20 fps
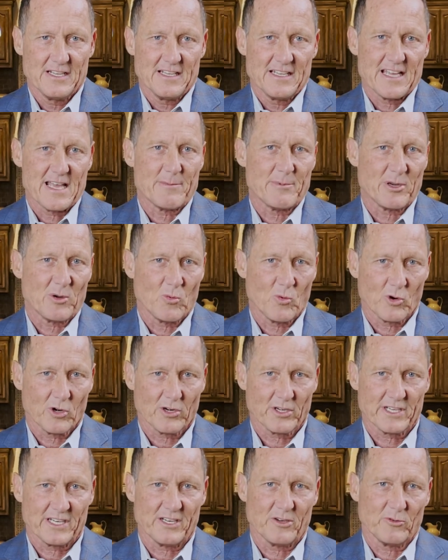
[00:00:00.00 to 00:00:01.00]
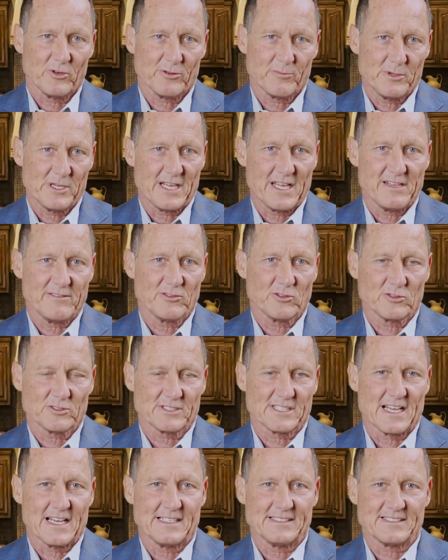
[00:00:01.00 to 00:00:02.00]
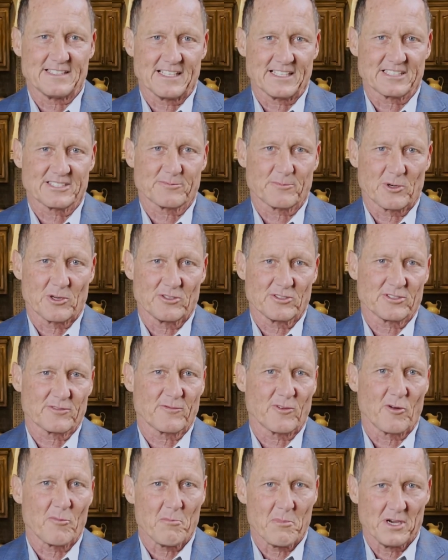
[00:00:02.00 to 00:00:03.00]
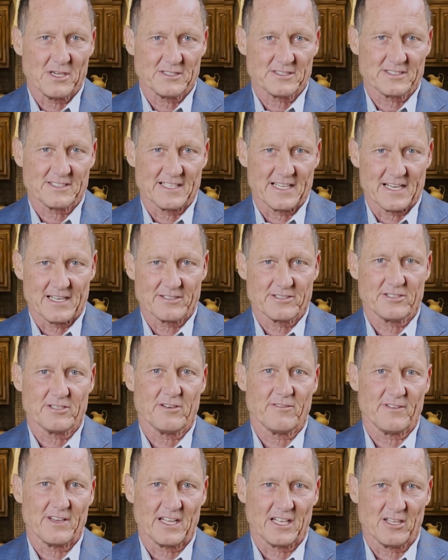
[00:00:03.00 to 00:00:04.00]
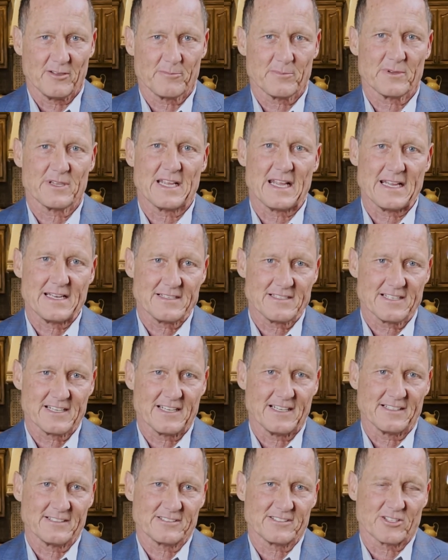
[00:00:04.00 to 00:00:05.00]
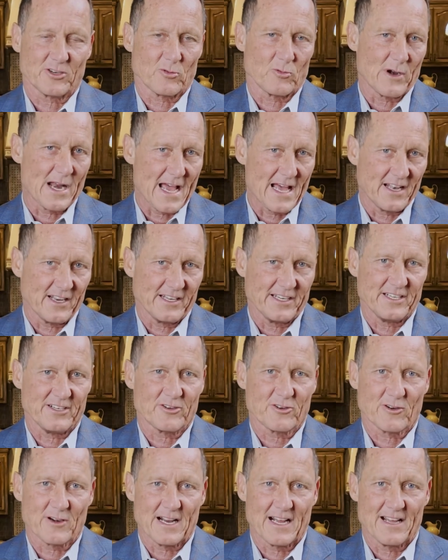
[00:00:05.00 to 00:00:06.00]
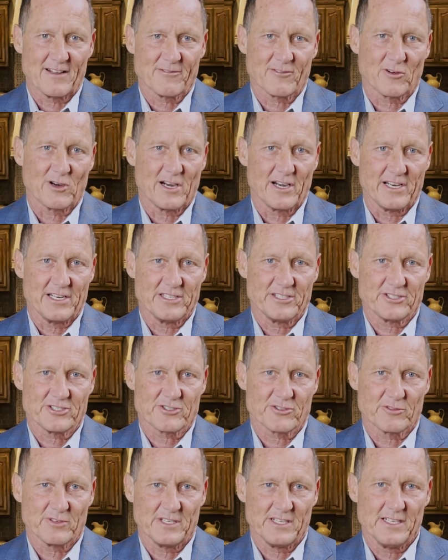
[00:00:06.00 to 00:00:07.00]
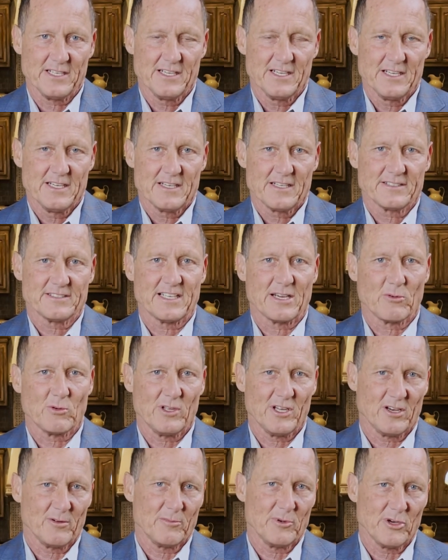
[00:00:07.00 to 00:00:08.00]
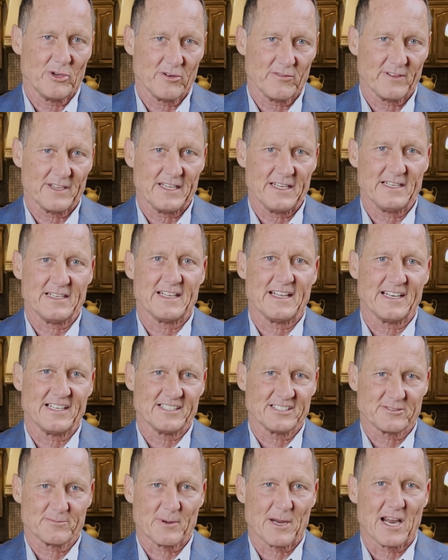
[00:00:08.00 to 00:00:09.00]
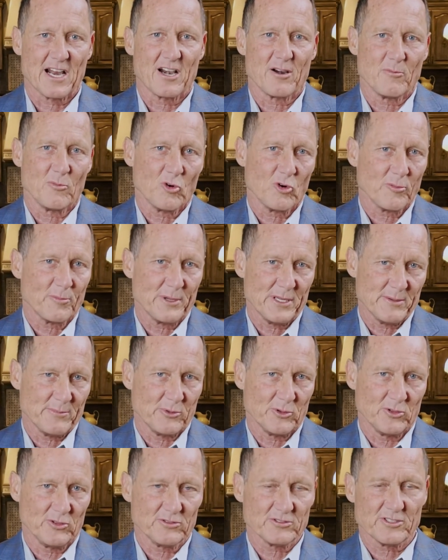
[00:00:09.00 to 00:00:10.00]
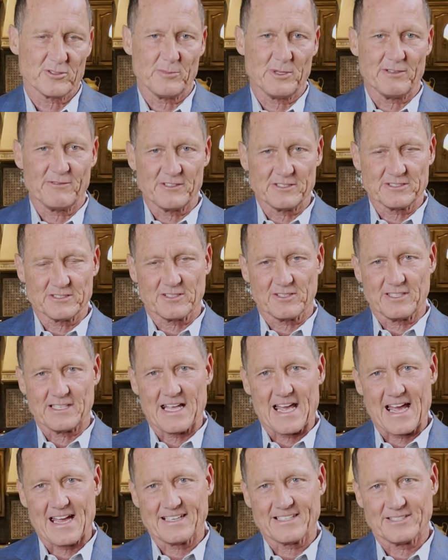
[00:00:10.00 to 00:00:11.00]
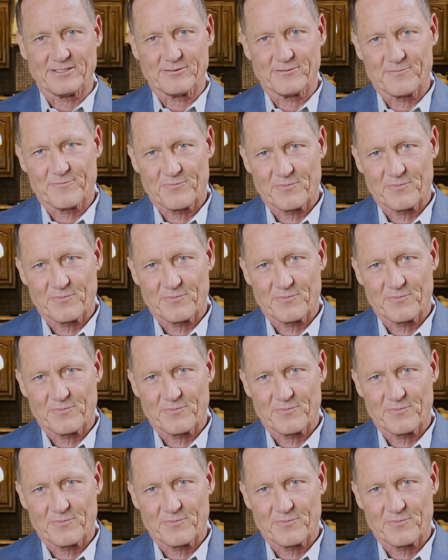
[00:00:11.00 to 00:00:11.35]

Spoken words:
have been working with behavioral science experts for months now to develop and test a rallying cry for our industry that will help motivate and inspire more people to be physically active.